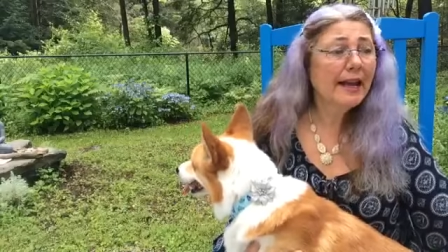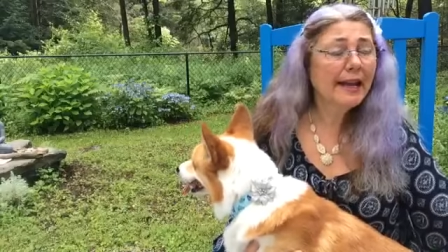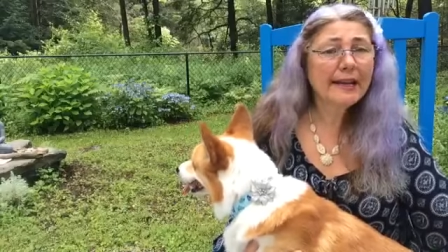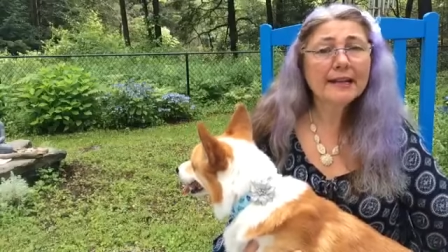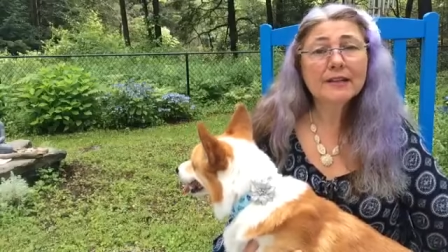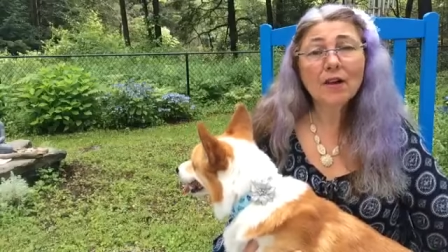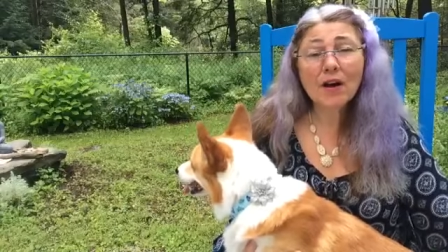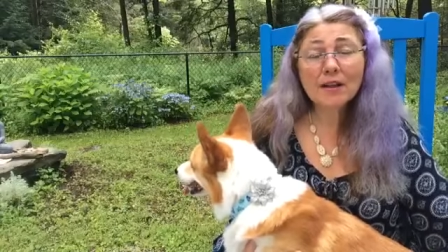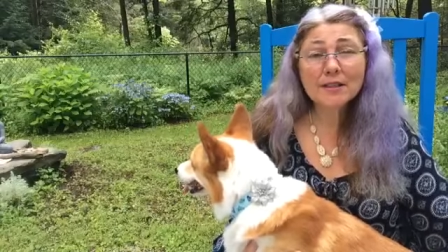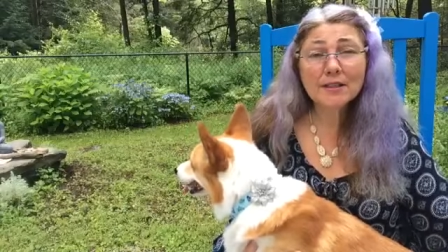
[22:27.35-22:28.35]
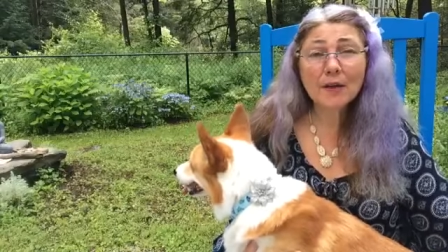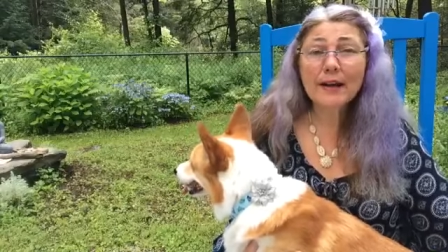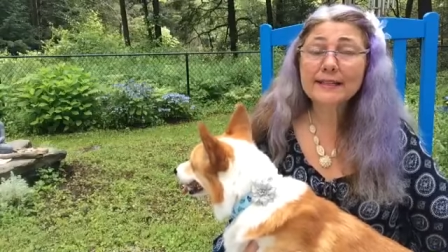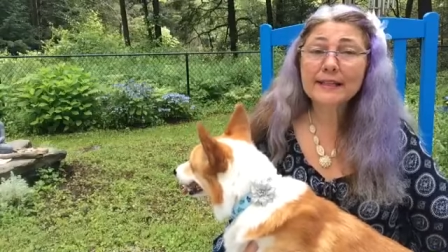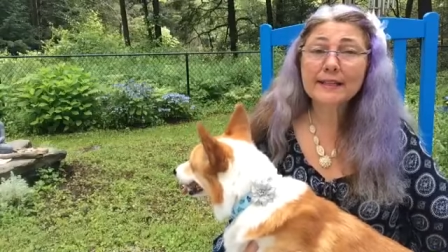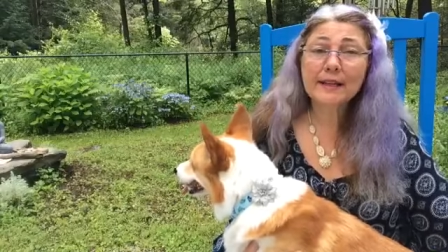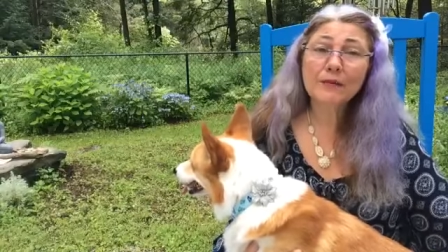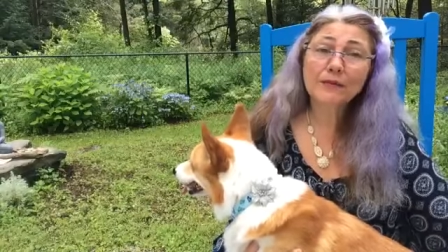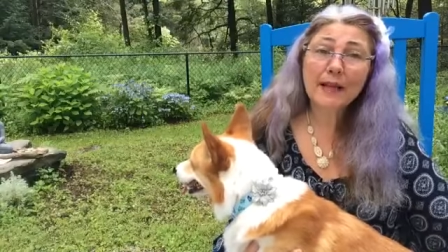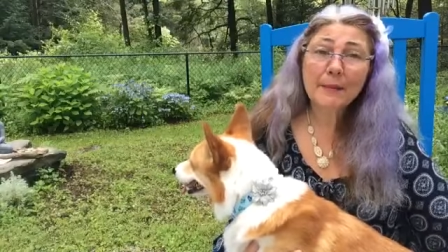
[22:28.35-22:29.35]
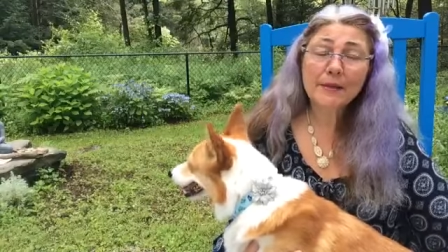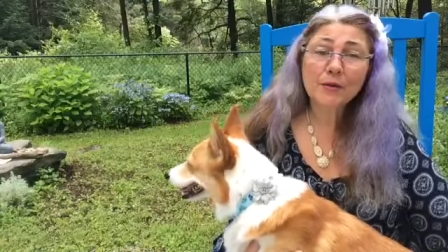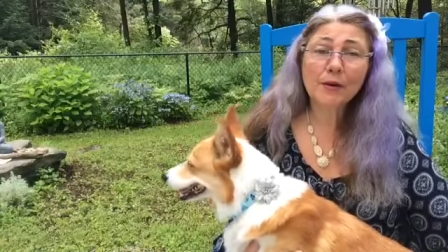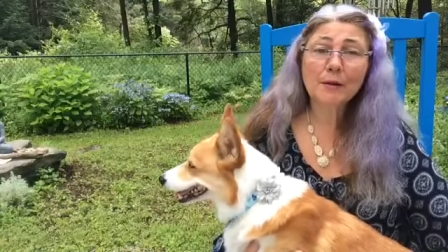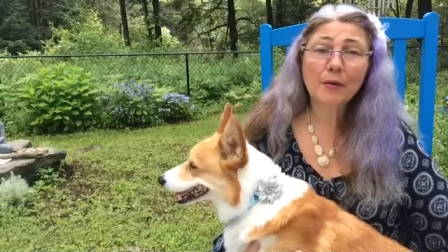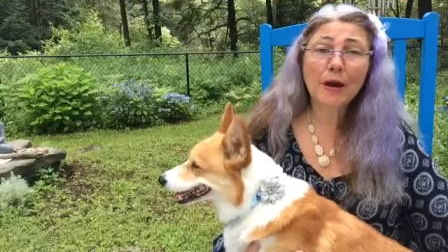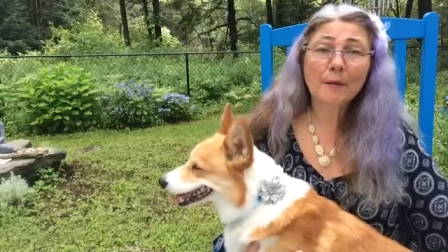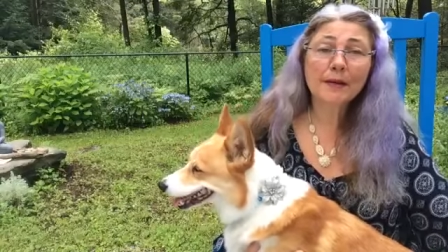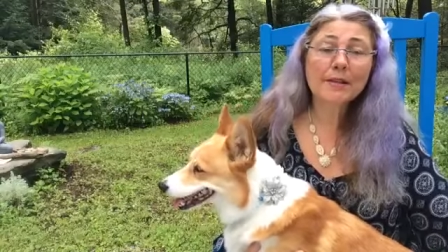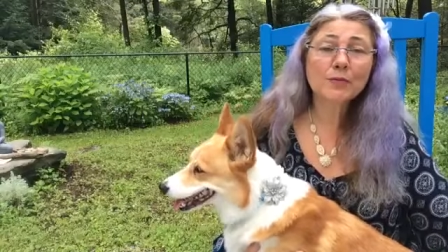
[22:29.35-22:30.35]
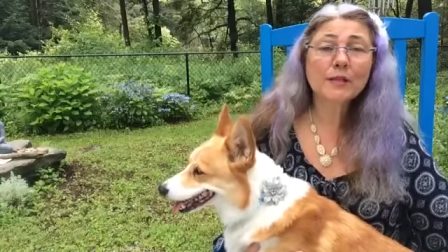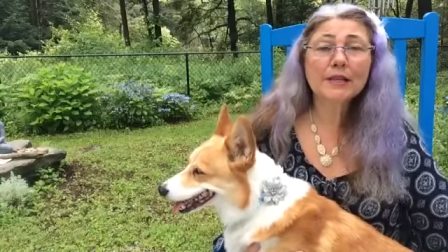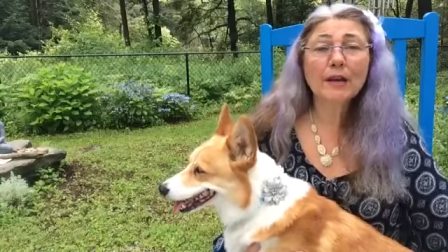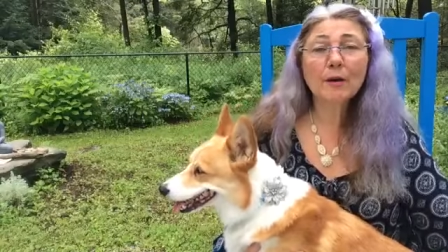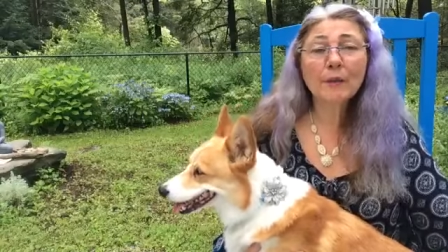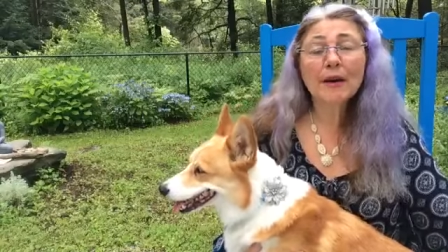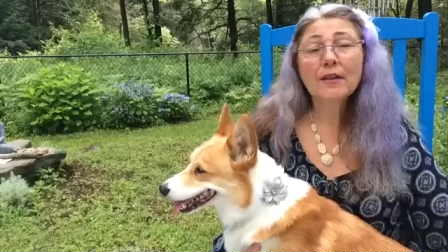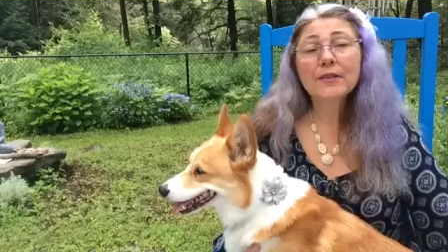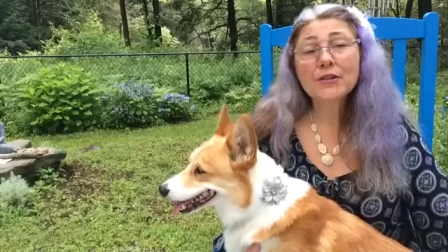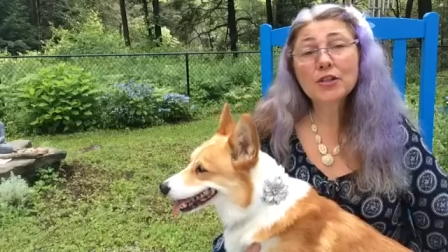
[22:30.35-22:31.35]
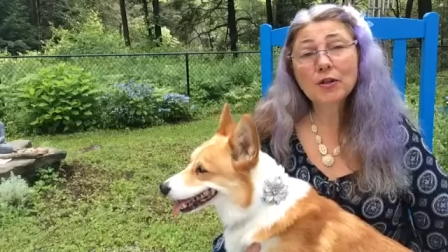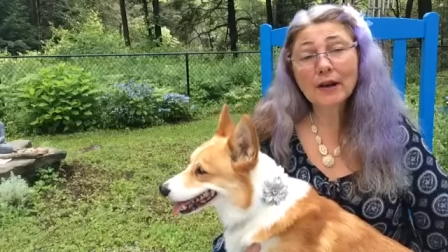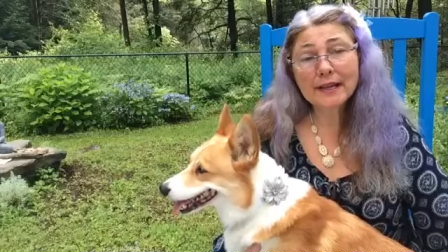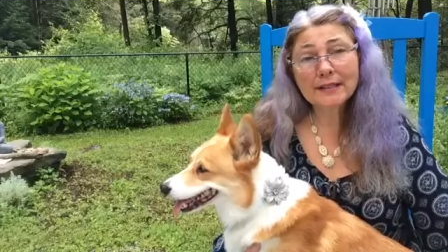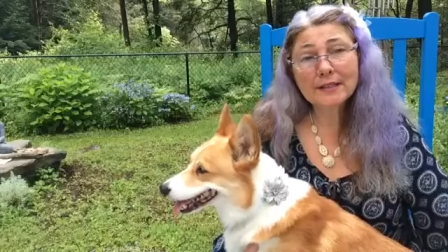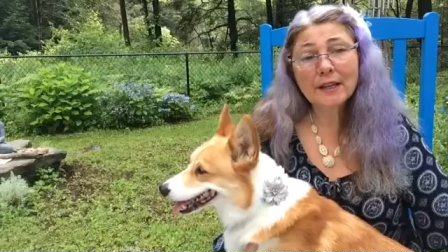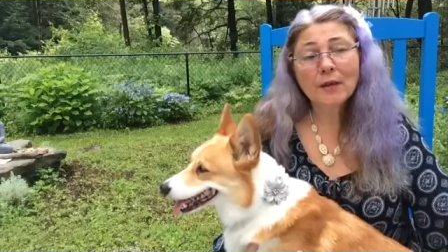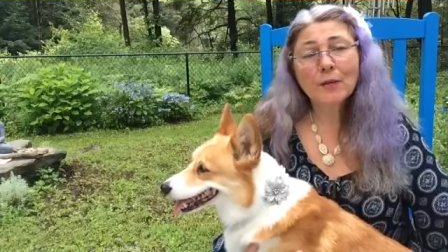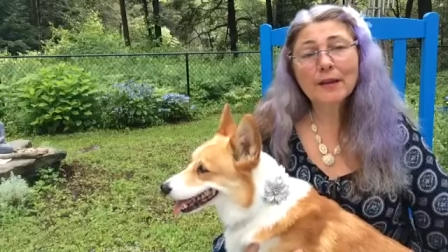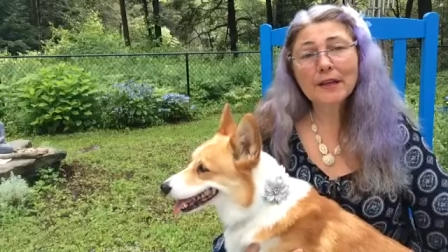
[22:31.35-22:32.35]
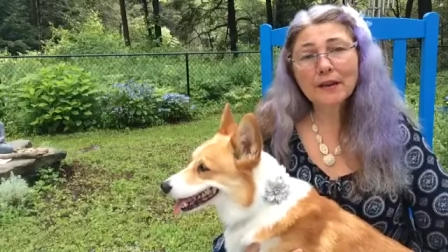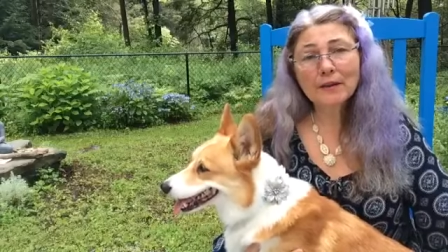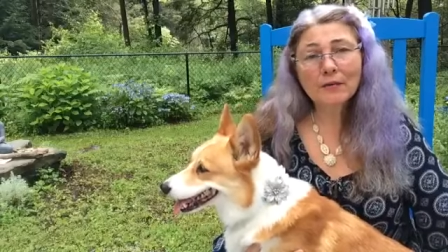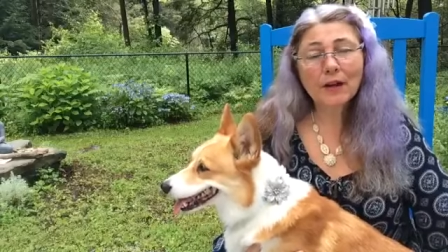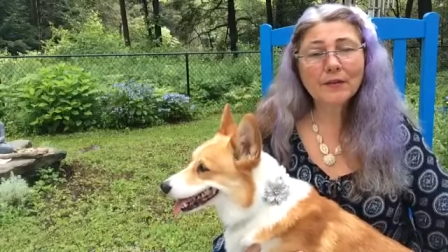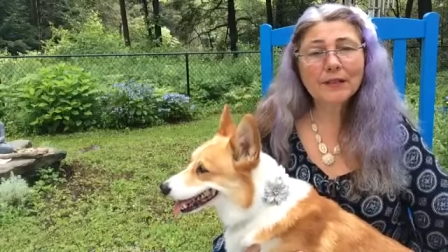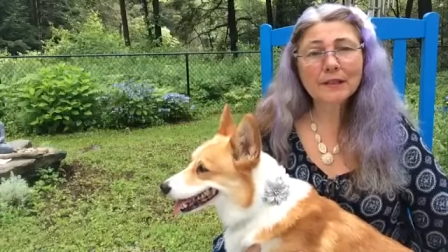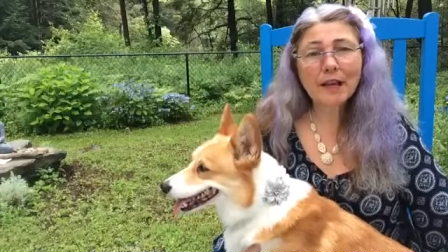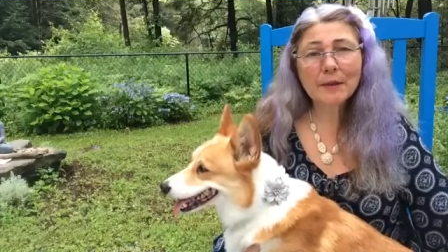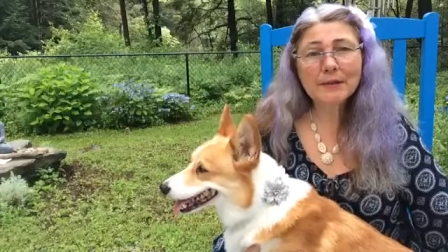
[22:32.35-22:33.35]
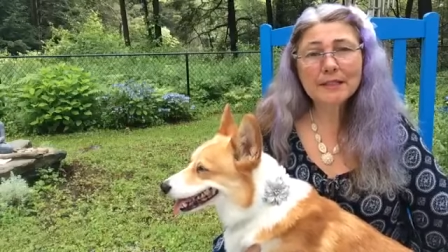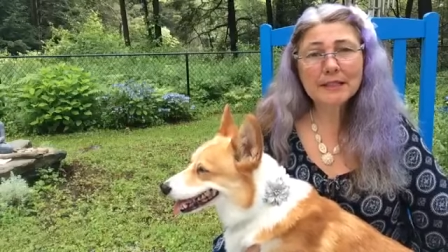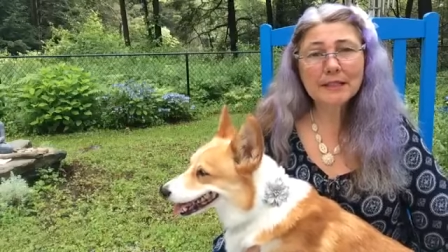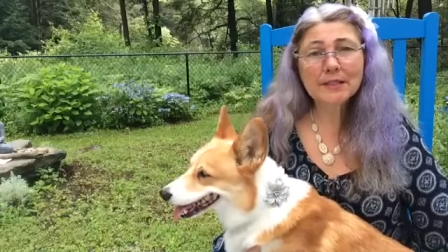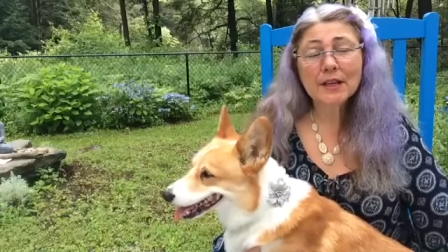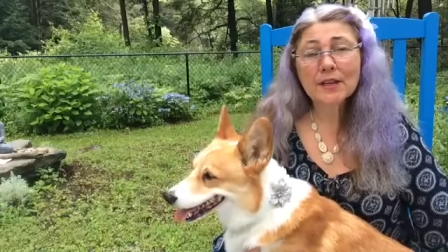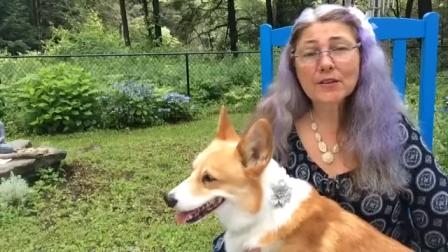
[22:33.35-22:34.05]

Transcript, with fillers: And it also has anti-inflammatory properties which help the joints when they are involved in Lyme disease.